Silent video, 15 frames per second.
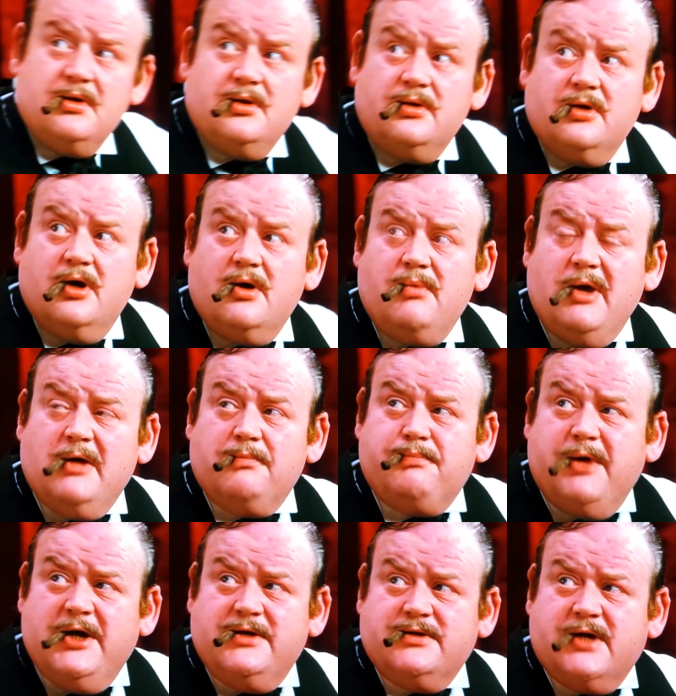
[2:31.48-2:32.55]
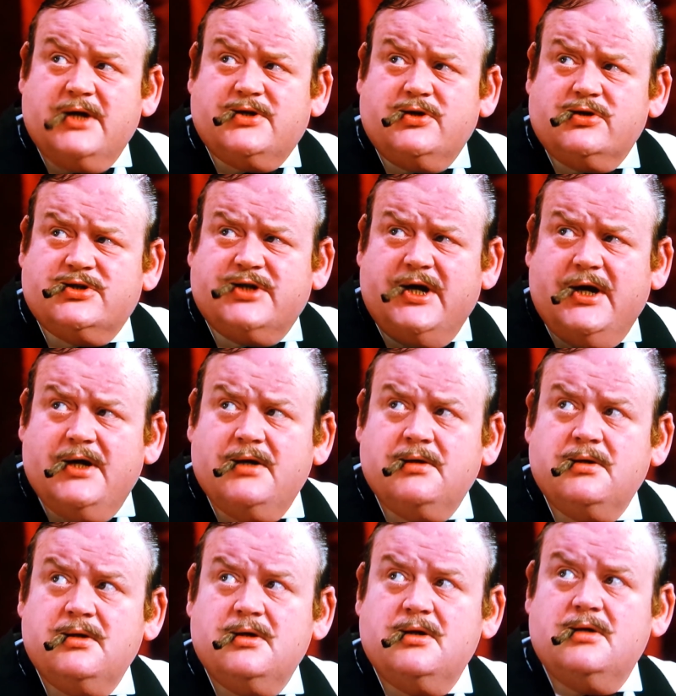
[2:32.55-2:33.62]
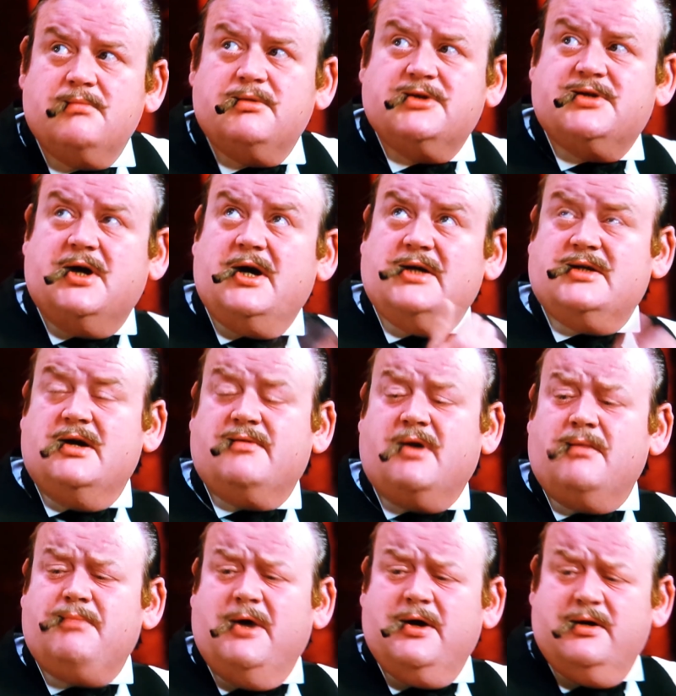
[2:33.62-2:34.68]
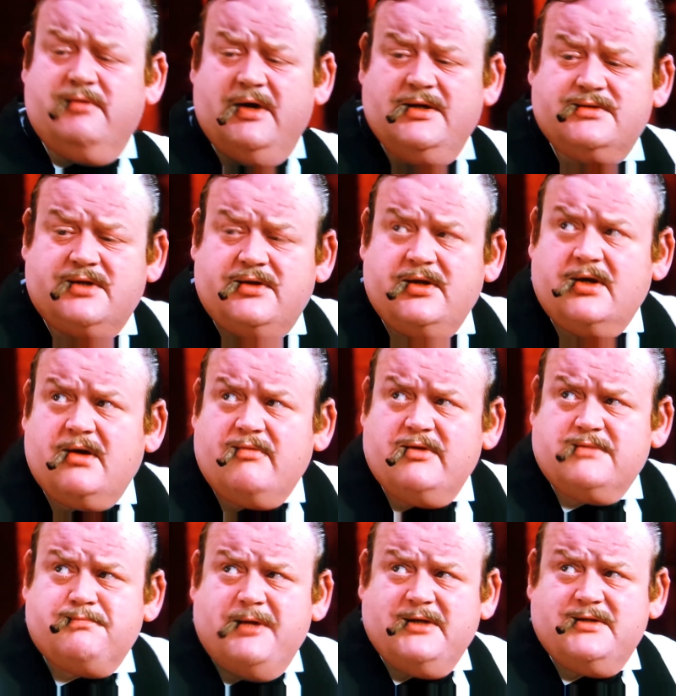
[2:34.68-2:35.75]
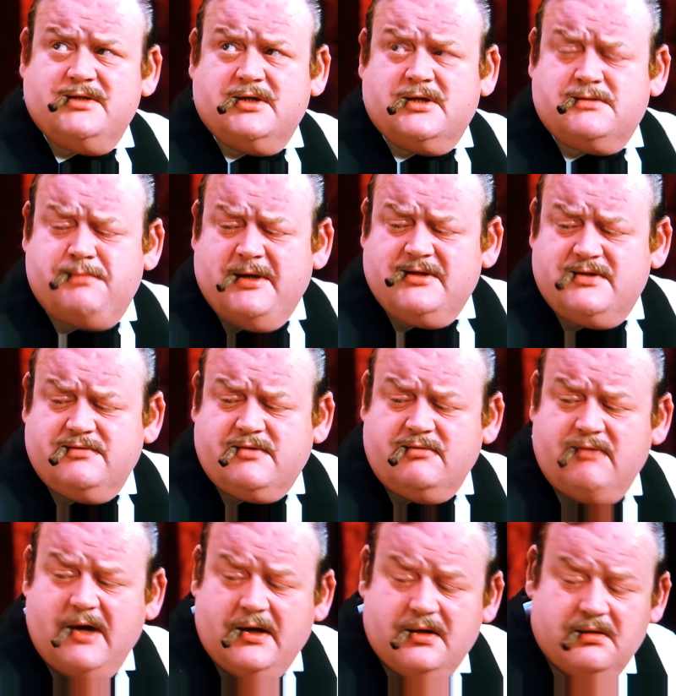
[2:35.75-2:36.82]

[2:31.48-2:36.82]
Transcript: You're well paid to get your share. Besides, I've got my own heads to think of. This place is expensive to run.